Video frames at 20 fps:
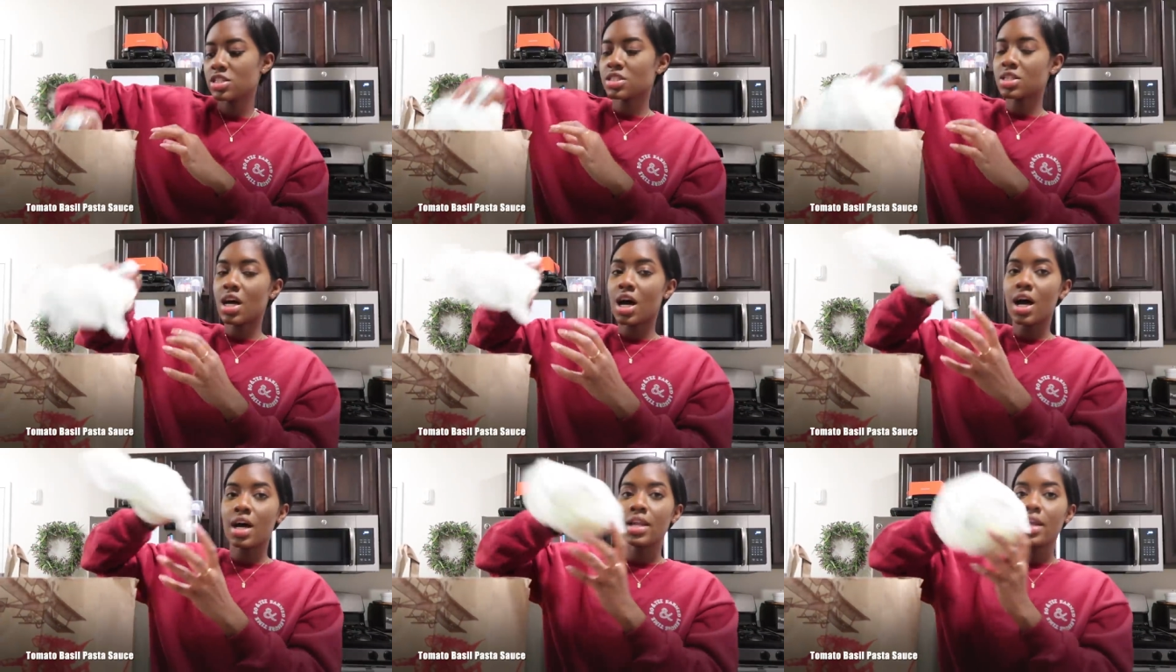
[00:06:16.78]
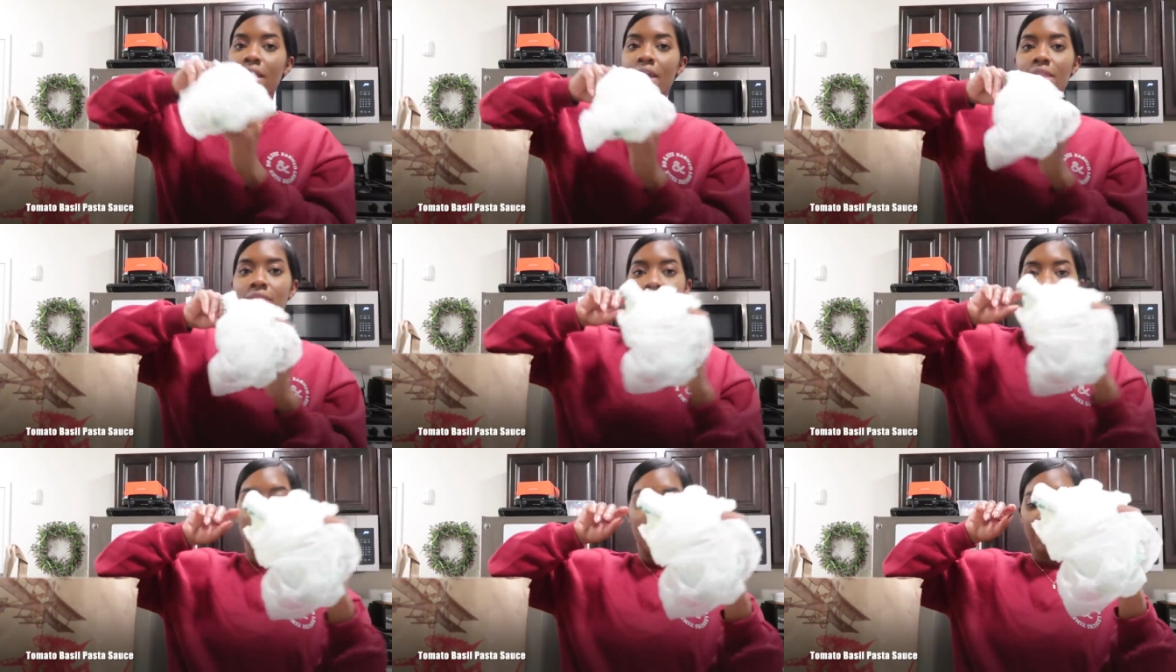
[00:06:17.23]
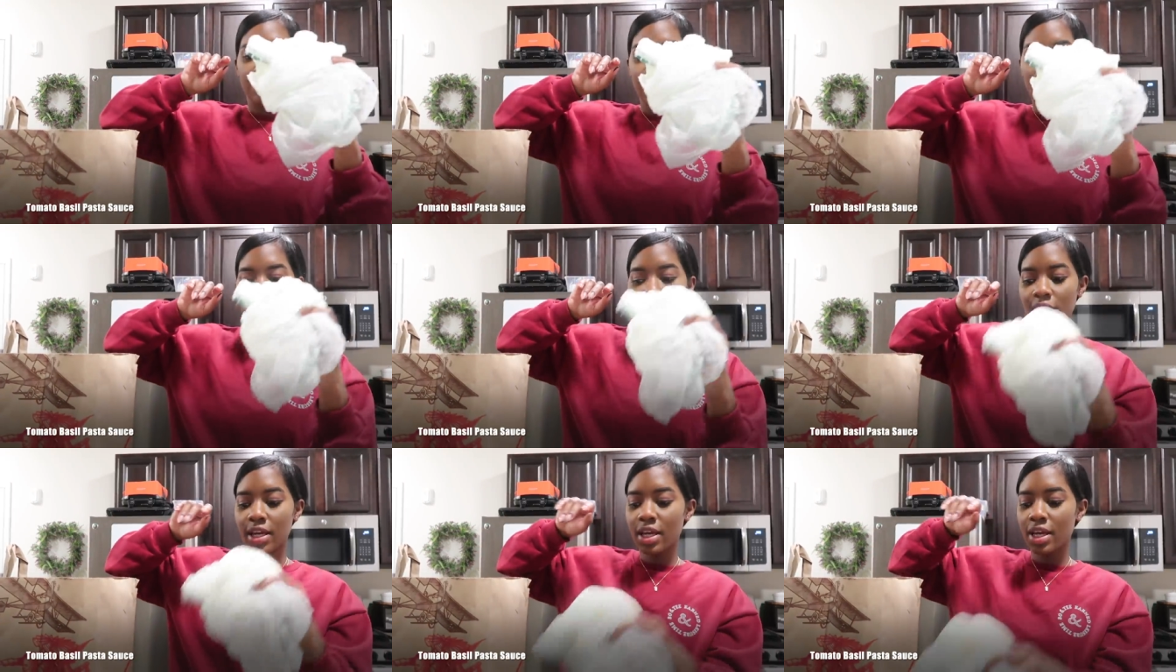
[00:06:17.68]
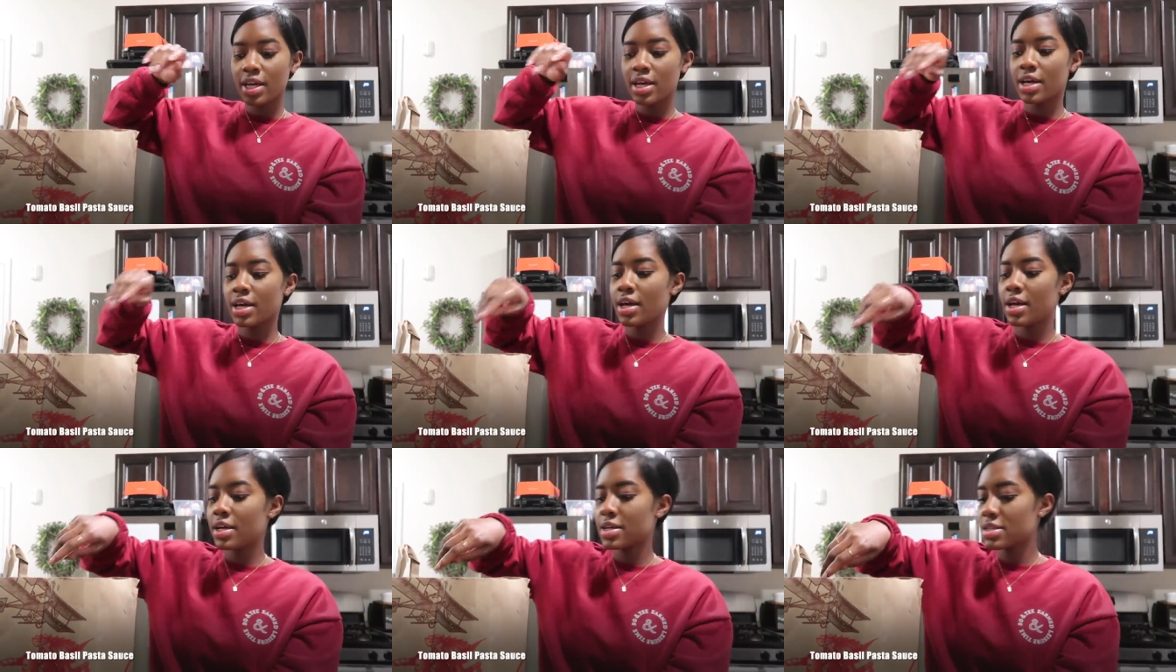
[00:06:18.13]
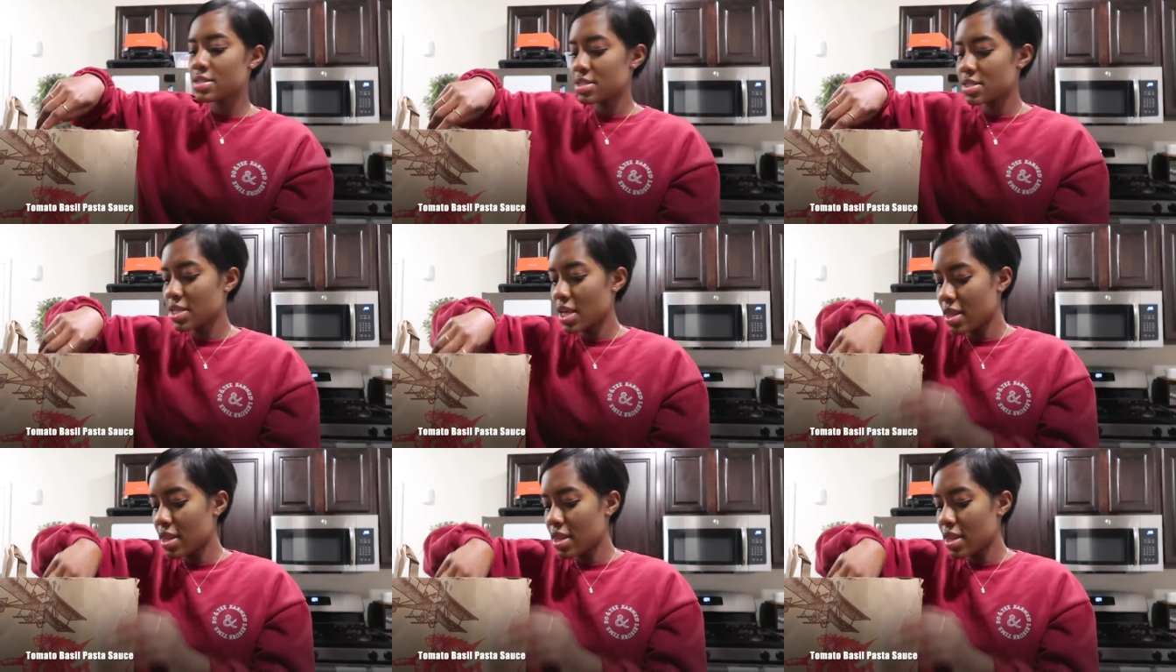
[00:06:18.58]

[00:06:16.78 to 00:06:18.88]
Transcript: just got a thing of onions,